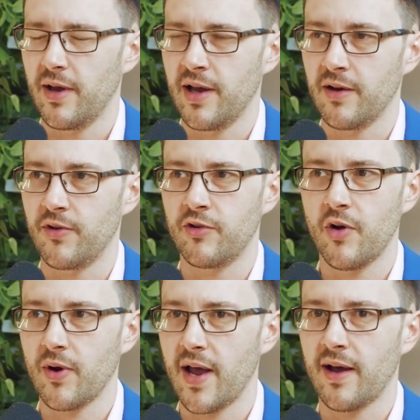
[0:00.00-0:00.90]
And if you
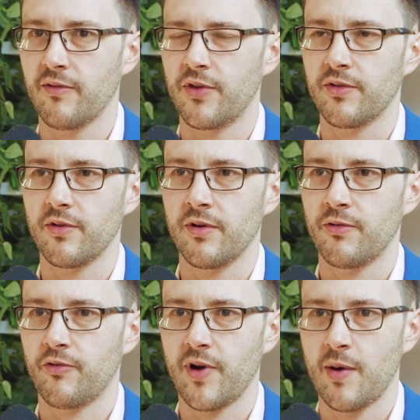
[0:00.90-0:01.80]
don't have this
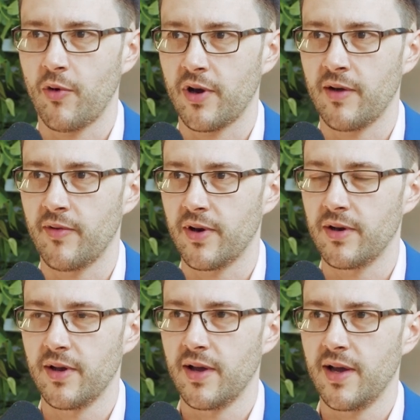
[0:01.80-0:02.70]
framework of it,
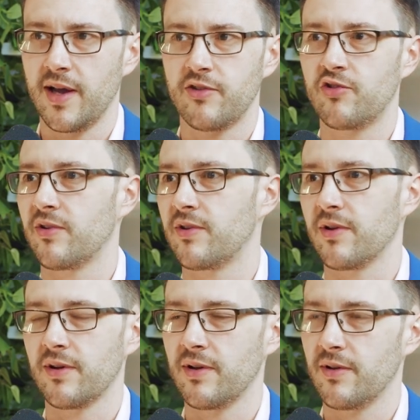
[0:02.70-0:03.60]
it's just
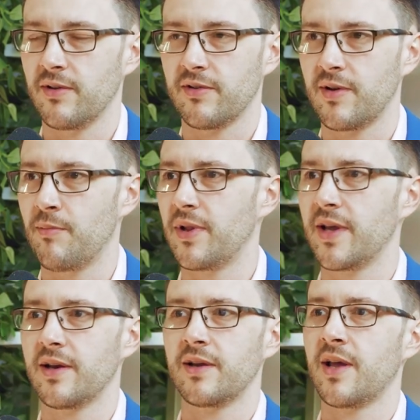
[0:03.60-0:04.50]
a, this
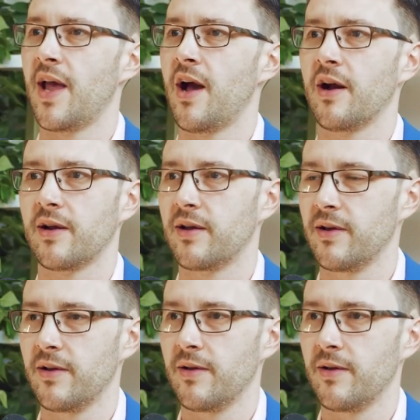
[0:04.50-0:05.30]
complete chaotic